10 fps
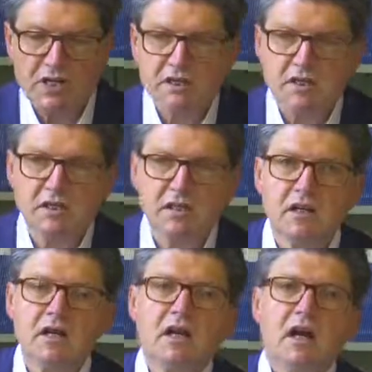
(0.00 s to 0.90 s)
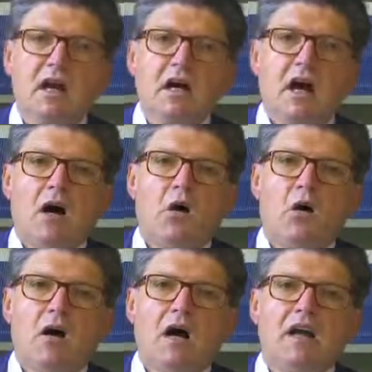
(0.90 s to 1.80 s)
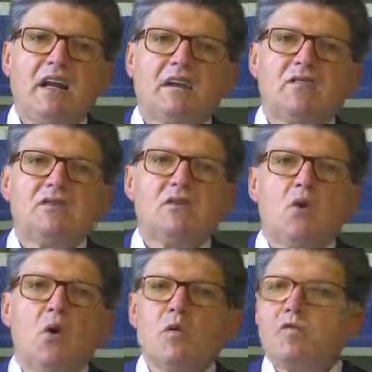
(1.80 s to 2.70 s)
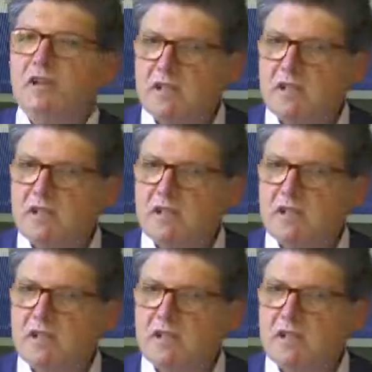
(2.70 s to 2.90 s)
visualizing way of addressing our lives,